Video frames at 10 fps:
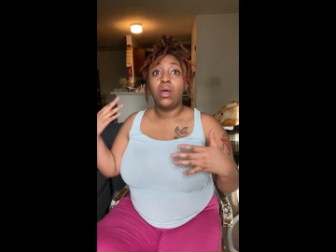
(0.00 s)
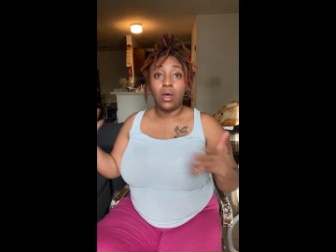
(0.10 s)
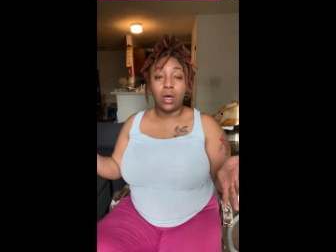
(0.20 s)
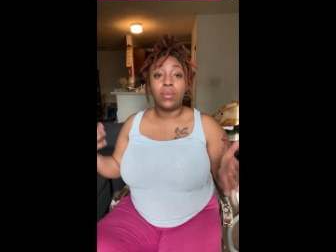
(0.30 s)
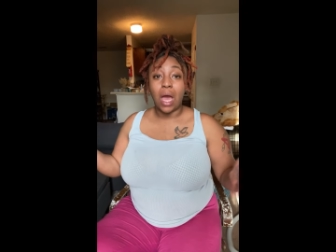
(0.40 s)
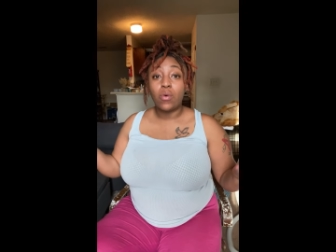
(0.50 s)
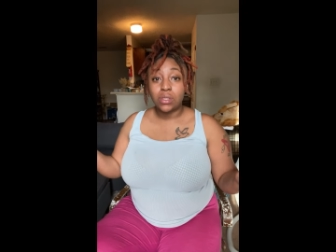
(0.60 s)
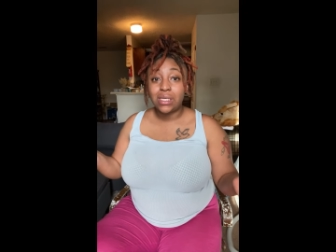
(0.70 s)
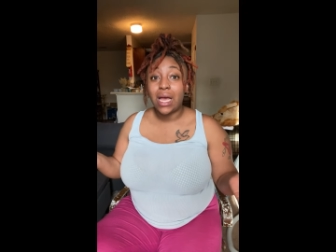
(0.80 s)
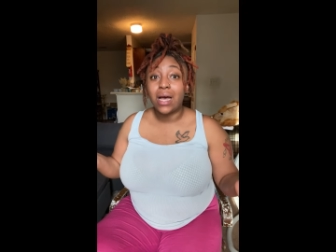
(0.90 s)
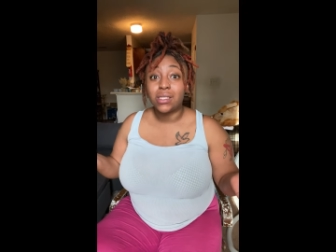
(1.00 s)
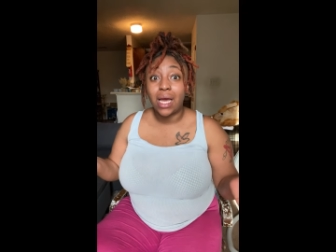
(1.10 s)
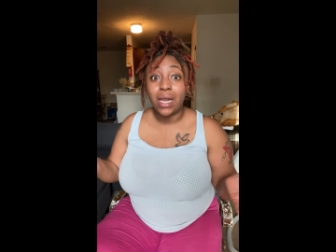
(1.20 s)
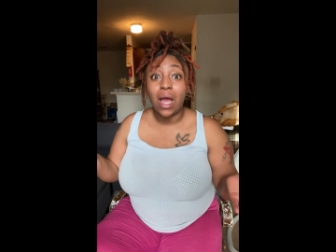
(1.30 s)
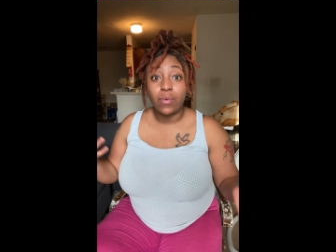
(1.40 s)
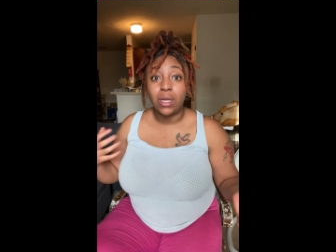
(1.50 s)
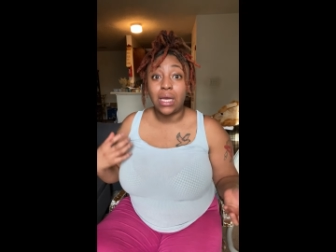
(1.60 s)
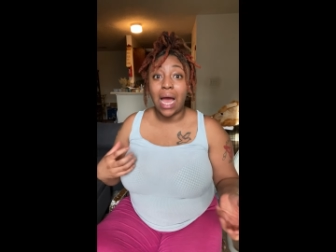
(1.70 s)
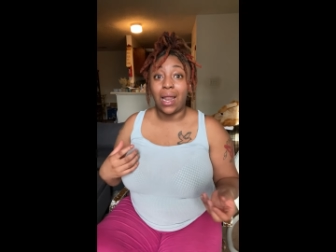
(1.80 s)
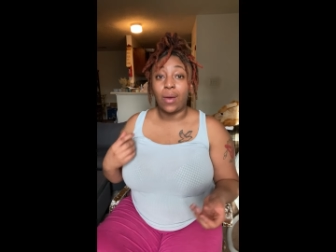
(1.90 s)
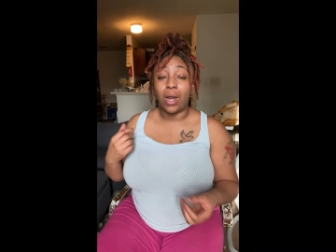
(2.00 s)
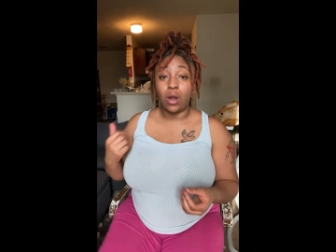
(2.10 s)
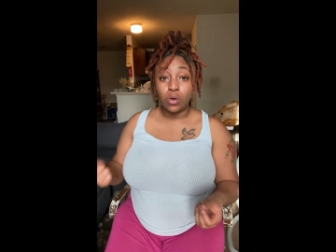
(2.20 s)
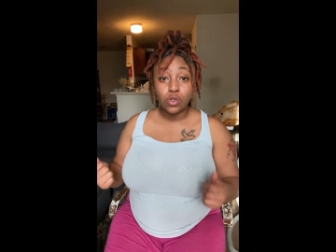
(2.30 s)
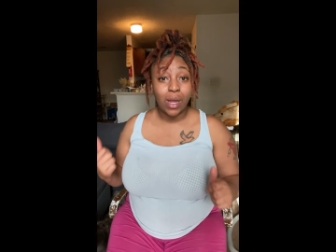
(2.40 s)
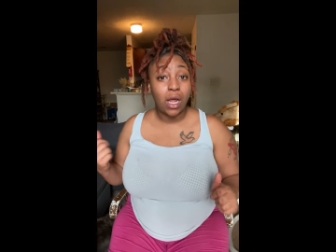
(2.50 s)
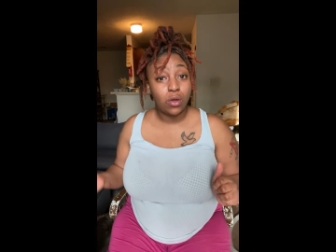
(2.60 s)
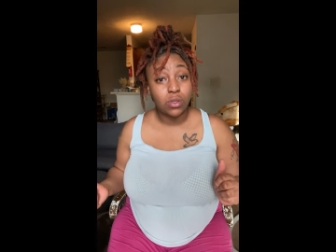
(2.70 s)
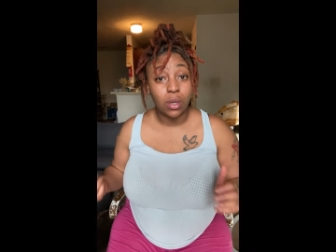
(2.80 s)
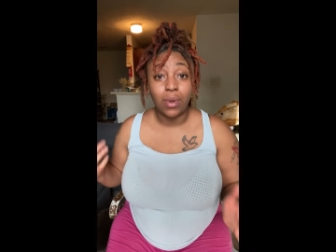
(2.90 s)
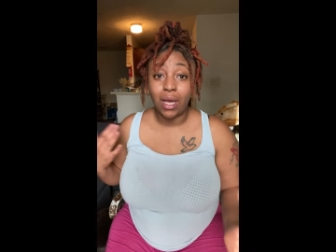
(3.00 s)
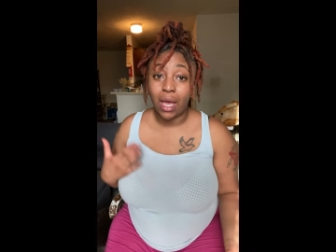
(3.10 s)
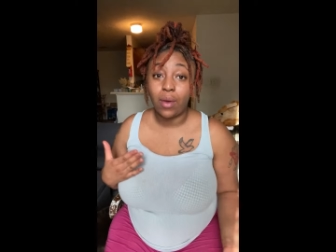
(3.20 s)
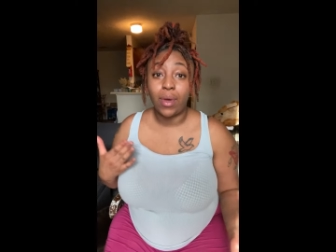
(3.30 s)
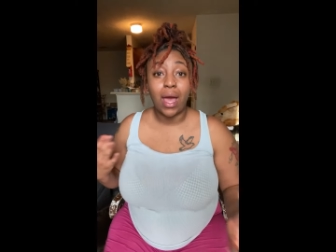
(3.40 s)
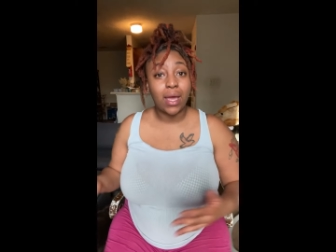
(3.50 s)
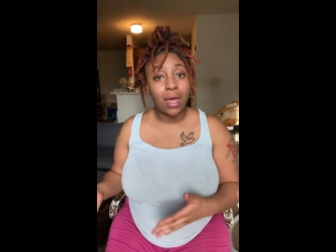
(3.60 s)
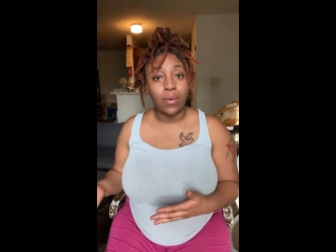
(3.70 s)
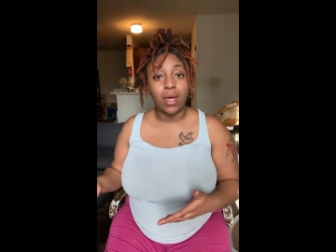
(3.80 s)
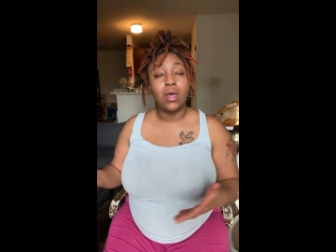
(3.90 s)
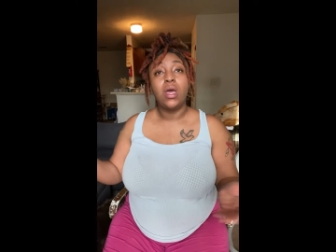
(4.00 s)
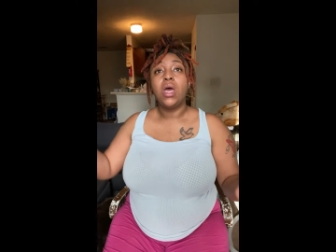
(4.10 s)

Um, y'all will see how tiny I really got. Like when I lose weight, I lose weight. When I gain weight, I gain weight.